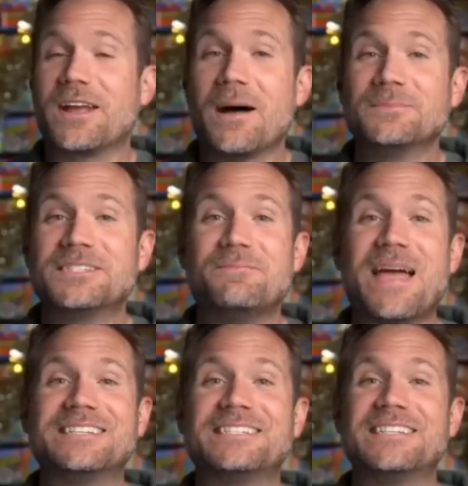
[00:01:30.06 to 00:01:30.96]
it comes to
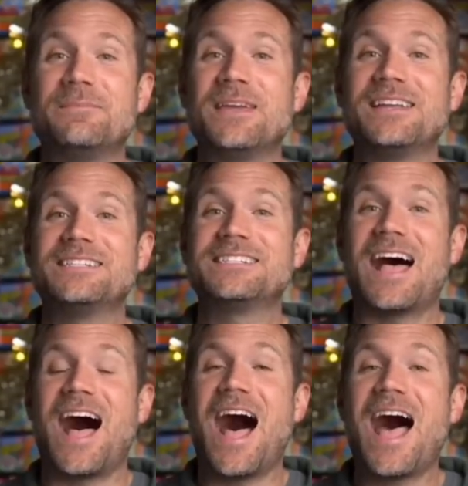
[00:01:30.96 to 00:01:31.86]
Ben
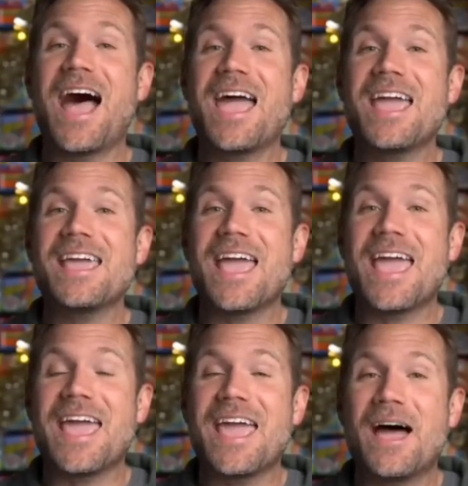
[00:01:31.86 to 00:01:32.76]
Simmons, I
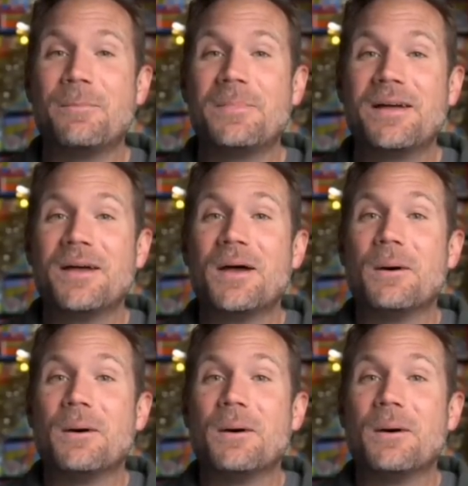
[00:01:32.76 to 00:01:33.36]
am